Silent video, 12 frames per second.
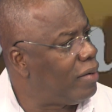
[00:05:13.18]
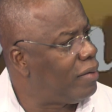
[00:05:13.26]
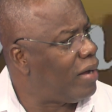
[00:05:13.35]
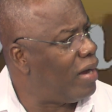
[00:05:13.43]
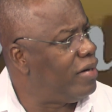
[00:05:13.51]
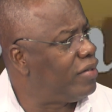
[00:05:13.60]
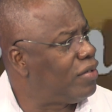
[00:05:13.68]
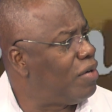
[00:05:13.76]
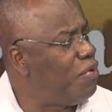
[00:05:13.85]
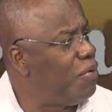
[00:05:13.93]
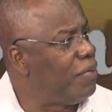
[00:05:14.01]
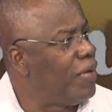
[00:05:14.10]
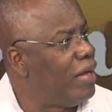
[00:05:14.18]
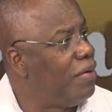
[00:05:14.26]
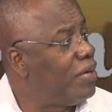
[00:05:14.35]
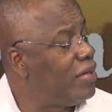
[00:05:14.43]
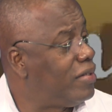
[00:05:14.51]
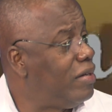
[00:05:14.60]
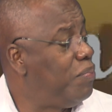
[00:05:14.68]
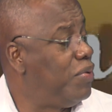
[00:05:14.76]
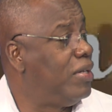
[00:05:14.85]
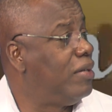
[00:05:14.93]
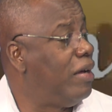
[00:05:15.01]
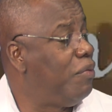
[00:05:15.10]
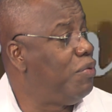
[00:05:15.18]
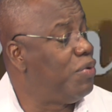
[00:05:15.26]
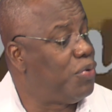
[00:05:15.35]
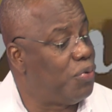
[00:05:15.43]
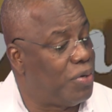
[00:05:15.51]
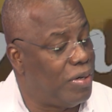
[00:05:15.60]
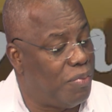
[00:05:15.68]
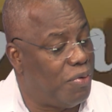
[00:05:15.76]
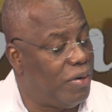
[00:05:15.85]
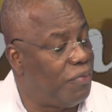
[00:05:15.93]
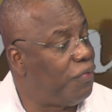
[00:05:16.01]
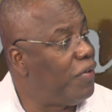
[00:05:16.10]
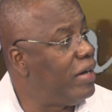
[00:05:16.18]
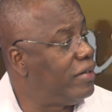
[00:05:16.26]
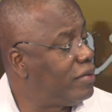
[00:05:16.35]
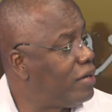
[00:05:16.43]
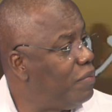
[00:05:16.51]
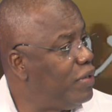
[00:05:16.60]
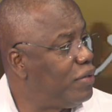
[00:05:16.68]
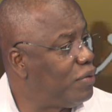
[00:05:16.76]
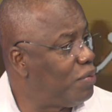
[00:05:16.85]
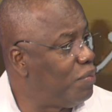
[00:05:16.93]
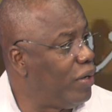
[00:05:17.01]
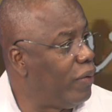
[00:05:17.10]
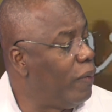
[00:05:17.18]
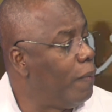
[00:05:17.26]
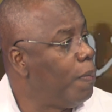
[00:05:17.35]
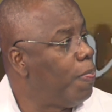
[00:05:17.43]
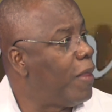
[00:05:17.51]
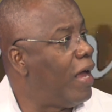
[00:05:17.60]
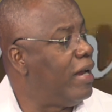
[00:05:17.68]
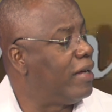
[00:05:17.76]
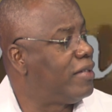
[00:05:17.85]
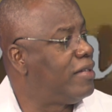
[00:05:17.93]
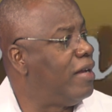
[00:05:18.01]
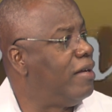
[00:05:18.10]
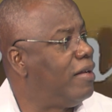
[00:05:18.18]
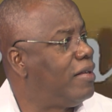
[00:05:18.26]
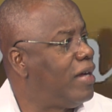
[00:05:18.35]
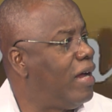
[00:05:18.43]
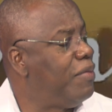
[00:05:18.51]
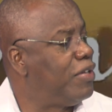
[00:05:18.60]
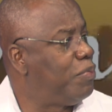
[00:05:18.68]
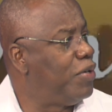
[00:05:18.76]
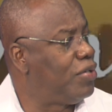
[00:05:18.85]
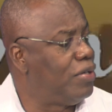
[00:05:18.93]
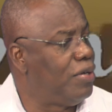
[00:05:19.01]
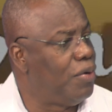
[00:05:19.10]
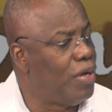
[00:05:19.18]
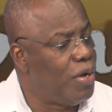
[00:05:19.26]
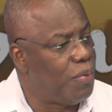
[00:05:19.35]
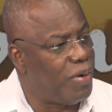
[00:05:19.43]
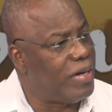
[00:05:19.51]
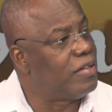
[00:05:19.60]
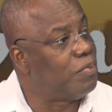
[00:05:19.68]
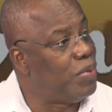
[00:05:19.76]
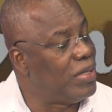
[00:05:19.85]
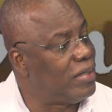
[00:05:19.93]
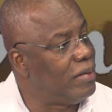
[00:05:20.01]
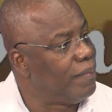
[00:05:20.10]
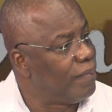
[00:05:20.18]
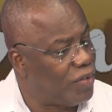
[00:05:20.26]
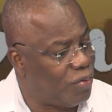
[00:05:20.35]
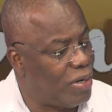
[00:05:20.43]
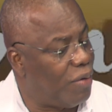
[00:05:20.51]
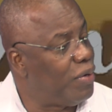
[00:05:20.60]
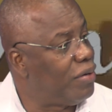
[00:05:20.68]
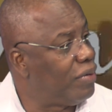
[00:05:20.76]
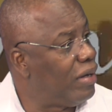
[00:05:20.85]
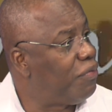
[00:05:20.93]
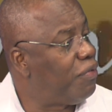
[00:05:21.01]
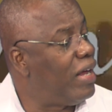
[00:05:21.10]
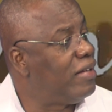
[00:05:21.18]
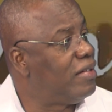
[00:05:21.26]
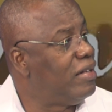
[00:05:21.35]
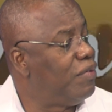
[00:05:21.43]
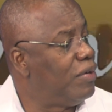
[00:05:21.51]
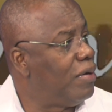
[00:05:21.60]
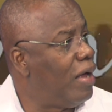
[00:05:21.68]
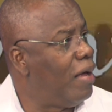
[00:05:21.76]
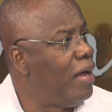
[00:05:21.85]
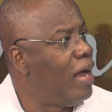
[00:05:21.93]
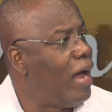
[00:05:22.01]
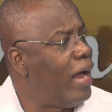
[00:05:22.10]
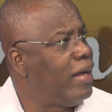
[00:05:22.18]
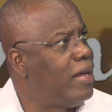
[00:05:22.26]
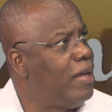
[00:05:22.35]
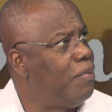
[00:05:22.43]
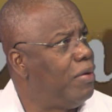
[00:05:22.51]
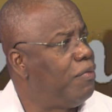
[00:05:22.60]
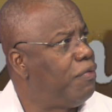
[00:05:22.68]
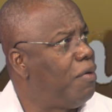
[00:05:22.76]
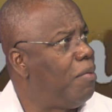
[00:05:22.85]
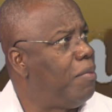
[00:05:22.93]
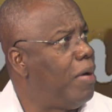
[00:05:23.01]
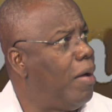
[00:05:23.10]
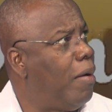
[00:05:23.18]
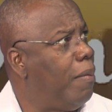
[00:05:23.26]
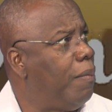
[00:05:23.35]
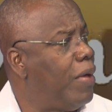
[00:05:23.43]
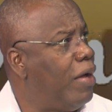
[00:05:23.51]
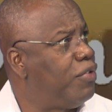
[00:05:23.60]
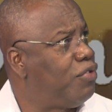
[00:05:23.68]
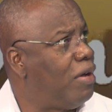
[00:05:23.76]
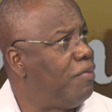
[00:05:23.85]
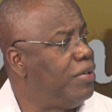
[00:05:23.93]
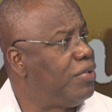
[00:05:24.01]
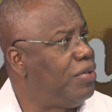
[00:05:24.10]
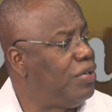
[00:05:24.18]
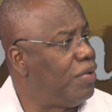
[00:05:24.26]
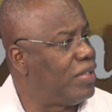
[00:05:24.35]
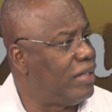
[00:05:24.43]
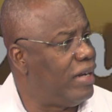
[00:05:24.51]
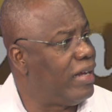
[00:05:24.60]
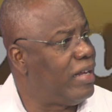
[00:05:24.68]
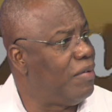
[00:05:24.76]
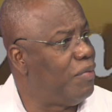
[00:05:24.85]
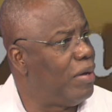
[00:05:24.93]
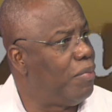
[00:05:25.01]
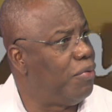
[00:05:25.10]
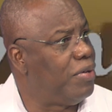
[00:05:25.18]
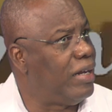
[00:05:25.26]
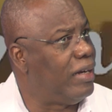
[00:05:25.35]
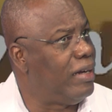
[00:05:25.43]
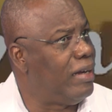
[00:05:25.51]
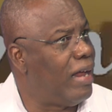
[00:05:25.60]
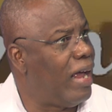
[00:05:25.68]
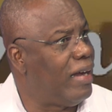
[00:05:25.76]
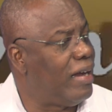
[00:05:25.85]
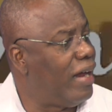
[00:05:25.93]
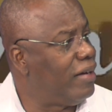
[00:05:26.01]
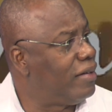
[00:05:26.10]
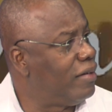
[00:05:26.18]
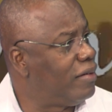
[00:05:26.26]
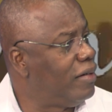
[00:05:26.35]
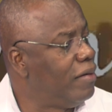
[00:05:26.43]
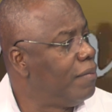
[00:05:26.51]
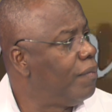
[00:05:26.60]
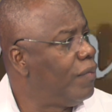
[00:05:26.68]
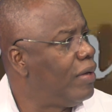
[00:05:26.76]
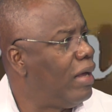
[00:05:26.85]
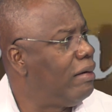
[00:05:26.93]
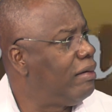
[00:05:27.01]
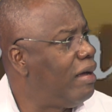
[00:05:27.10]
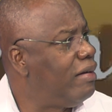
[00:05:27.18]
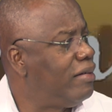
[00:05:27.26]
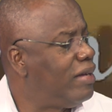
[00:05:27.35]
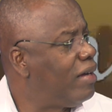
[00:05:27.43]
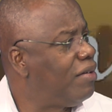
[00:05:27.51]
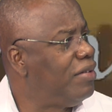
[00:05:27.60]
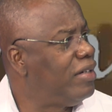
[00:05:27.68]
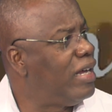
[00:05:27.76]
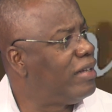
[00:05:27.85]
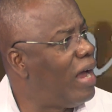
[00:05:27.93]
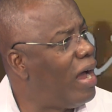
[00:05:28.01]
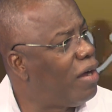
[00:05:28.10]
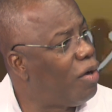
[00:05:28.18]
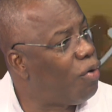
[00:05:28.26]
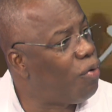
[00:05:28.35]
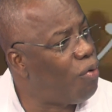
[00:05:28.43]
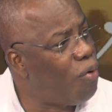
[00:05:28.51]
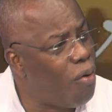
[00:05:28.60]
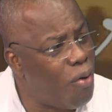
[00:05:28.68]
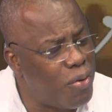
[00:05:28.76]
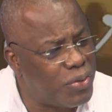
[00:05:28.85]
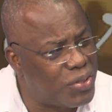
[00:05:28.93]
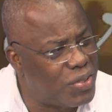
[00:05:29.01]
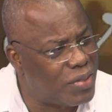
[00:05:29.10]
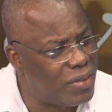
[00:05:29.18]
Kandace, come on. Look at simple thing like we were talking about the flights coming to Tobago and extended time, especially when it's busy, so that we can get flights leaving. I came in from, I was traveling to the US and I came in about nearly 9:30. And Kandace, I couldn't get across.